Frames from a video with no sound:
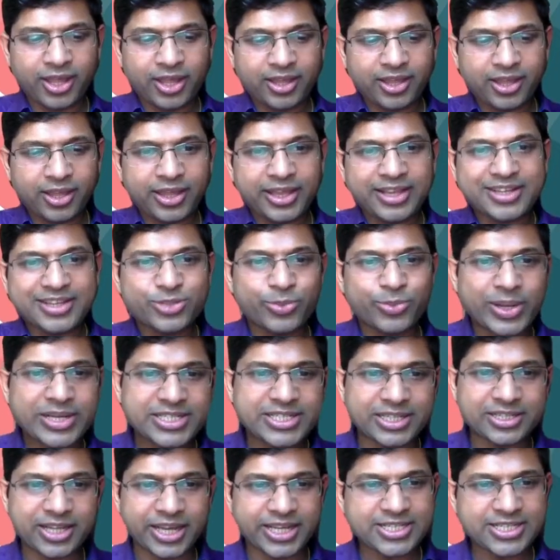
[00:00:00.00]
in
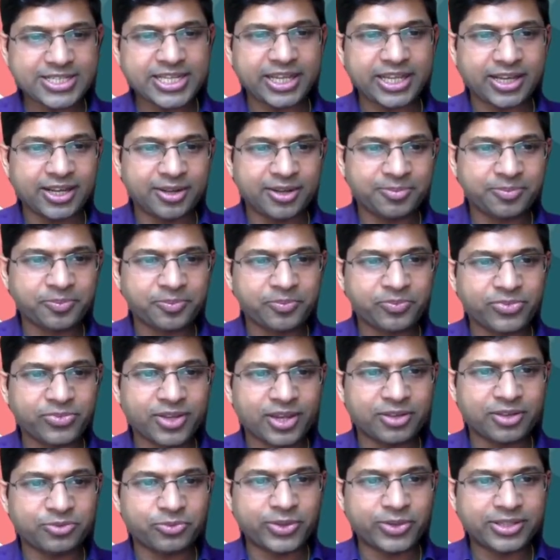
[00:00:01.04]
2019
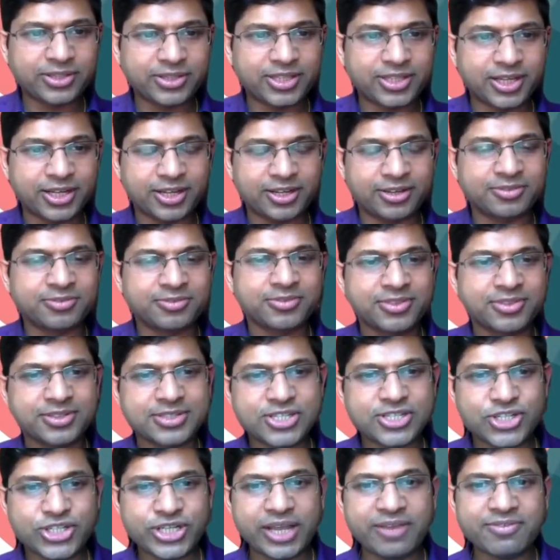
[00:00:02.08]
with the
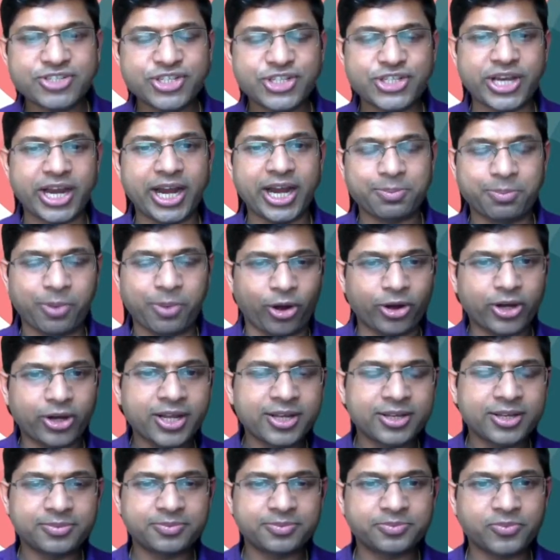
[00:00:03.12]
Jeeves chatbot,
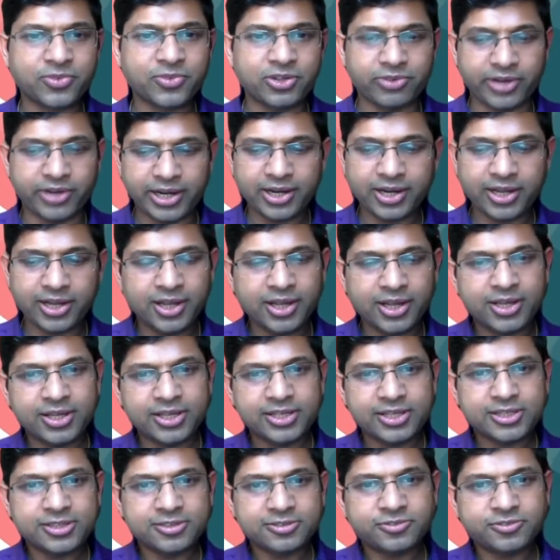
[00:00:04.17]
right?
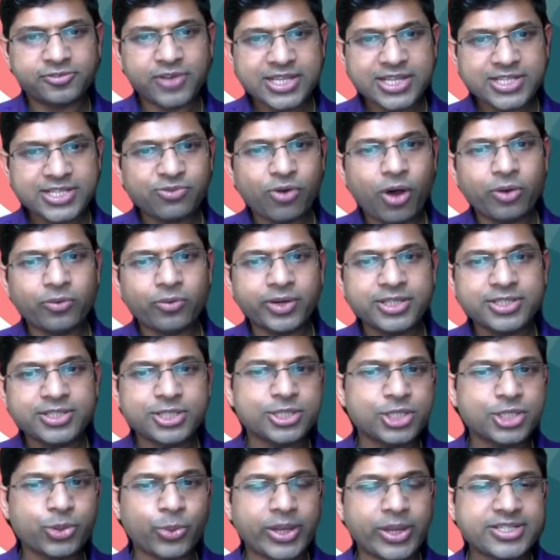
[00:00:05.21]
Fast forward to
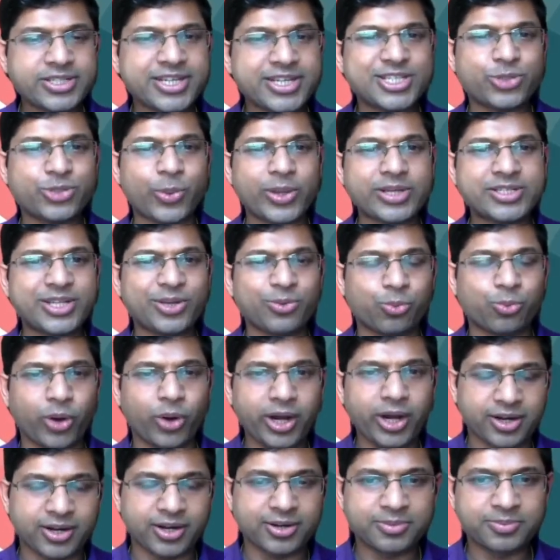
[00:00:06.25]
2021,
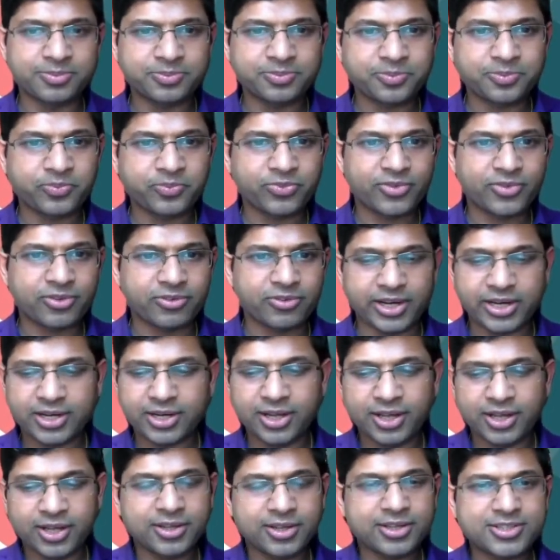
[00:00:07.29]
right?
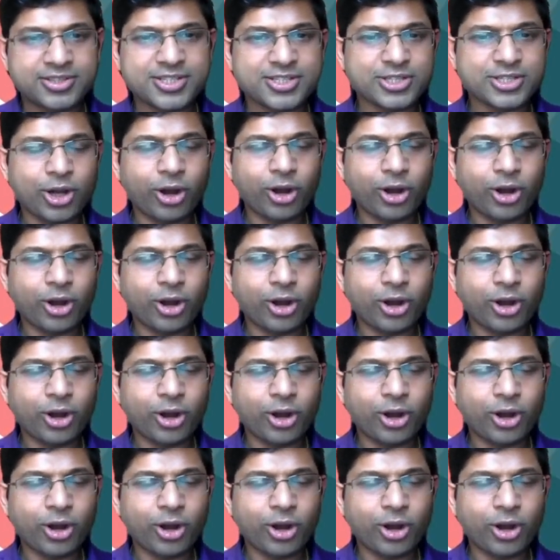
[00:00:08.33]
There's a lot